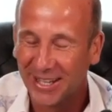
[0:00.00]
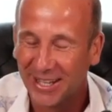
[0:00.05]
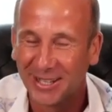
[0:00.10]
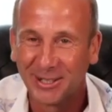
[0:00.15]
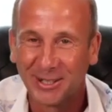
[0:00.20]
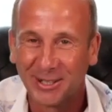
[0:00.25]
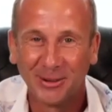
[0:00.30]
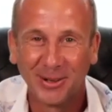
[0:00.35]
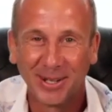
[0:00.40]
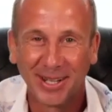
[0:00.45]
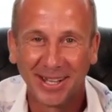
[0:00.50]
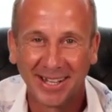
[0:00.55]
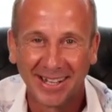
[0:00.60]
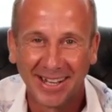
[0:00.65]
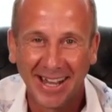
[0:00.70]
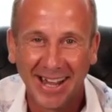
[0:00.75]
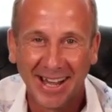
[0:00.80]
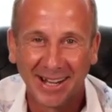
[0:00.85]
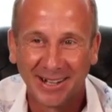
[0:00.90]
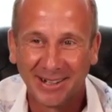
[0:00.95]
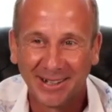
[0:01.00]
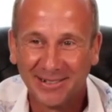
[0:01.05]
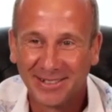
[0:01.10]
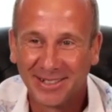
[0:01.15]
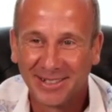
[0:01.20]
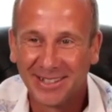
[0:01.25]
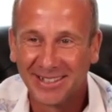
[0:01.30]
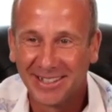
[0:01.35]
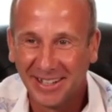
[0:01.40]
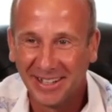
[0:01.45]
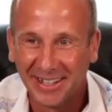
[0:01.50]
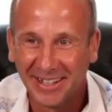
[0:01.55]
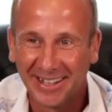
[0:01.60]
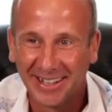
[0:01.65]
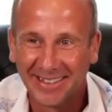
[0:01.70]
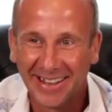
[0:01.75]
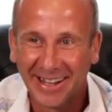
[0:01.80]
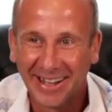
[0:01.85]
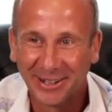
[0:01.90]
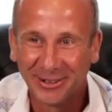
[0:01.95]
you doing it now. You're
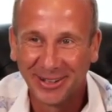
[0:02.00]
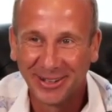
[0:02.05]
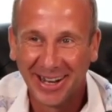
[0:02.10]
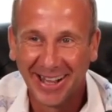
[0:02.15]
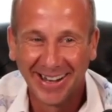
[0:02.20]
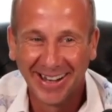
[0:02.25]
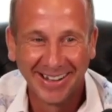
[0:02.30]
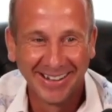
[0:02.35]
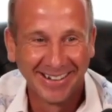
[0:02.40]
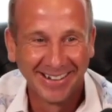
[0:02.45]
getting that good at it.